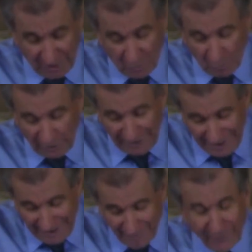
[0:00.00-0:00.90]

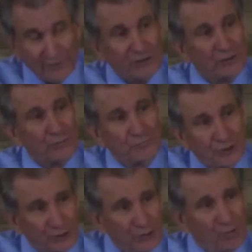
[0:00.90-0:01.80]
Whatever you
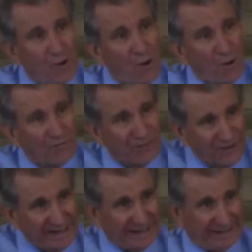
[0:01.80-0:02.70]
do or
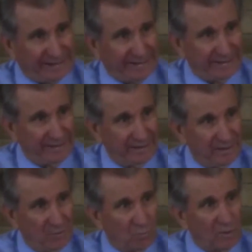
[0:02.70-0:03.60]
think,
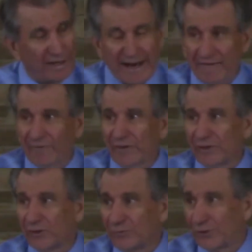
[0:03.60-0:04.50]
whatever
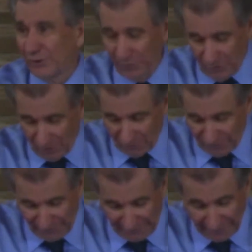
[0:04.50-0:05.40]
you do or
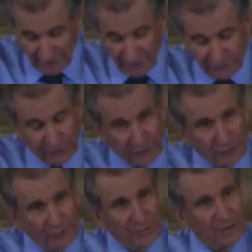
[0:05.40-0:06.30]
think
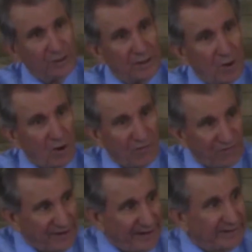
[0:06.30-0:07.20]
to
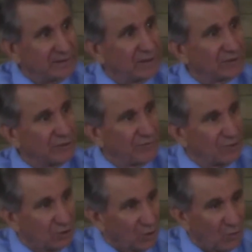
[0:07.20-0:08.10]
the
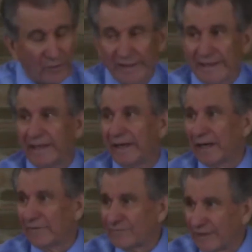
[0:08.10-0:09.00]
glory
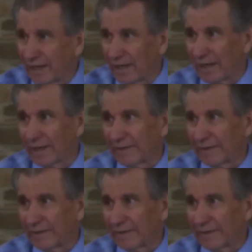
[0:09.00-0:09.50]
of God.